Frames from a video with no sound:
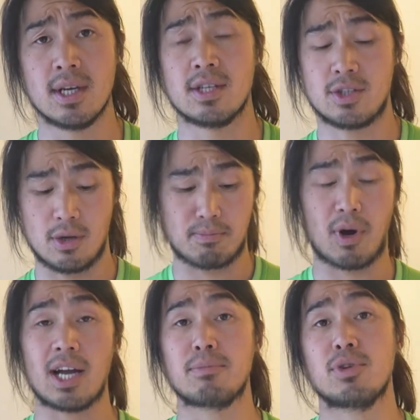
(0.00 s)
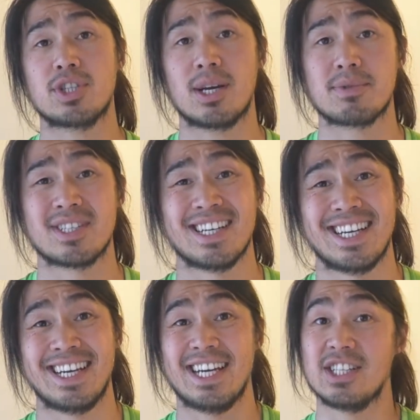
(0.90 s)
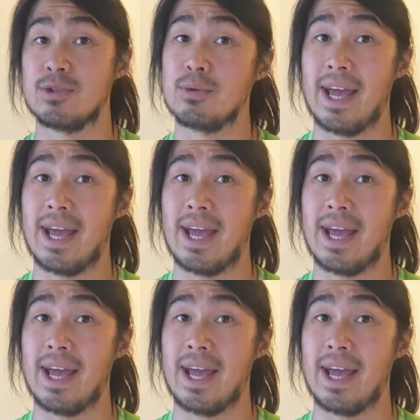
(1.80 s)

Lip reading: So pike push-ups into